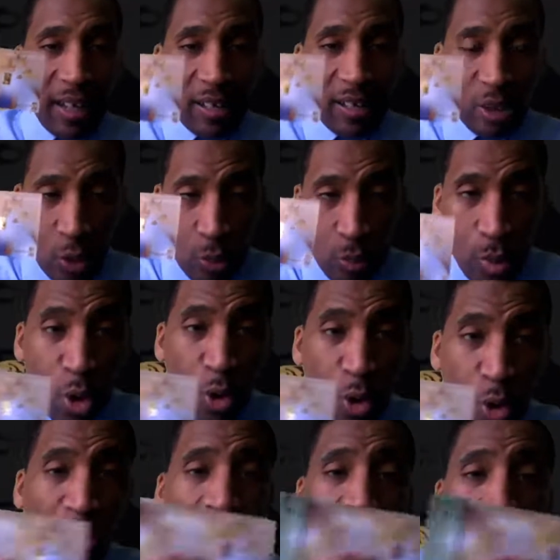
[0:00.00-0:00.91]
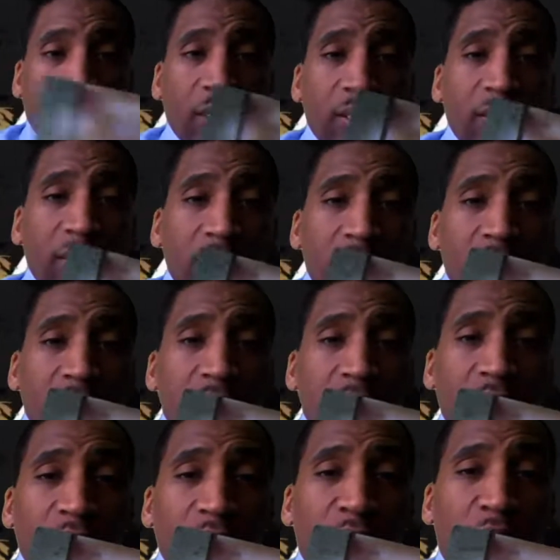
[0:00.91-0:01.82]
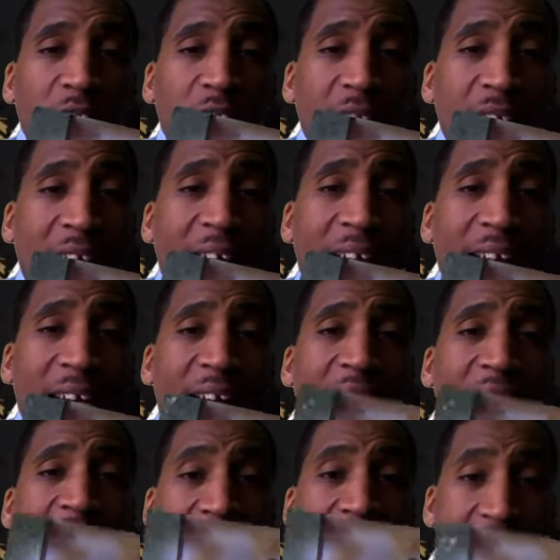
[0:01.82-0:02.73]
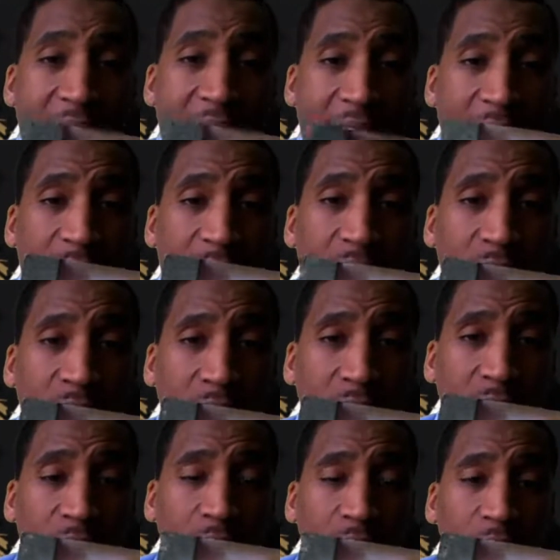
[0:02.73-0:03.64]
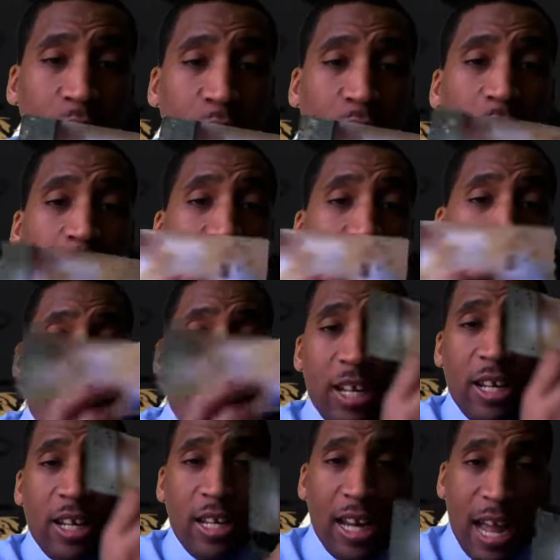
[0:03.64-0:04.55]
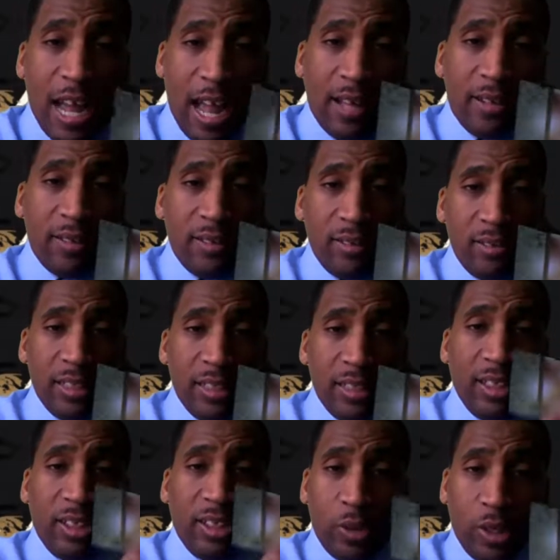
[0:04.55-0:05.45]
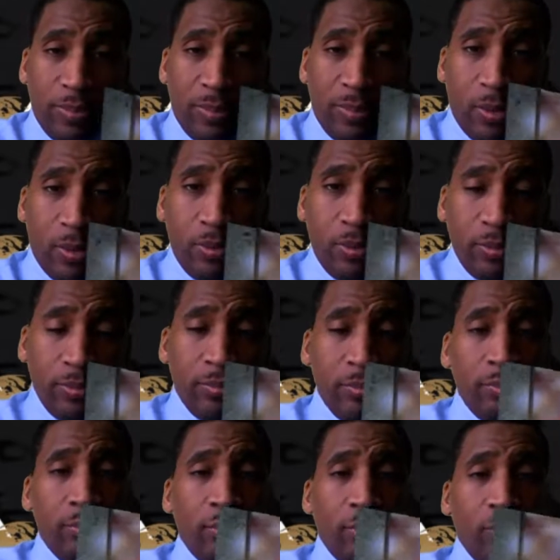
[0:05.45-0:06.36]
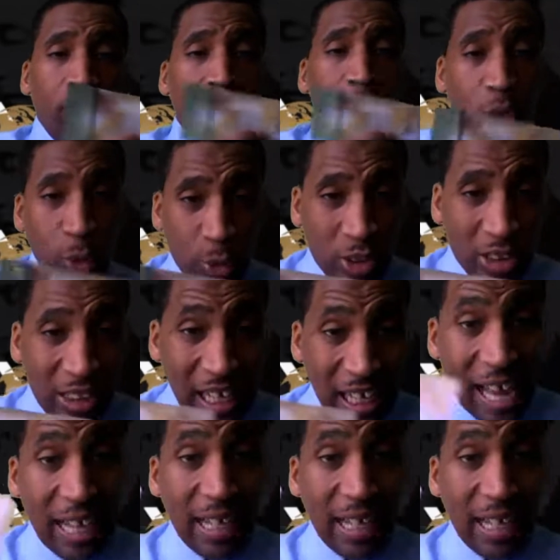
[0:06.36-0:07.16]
You move it to V999. You convert it into that, into the crypto. You sell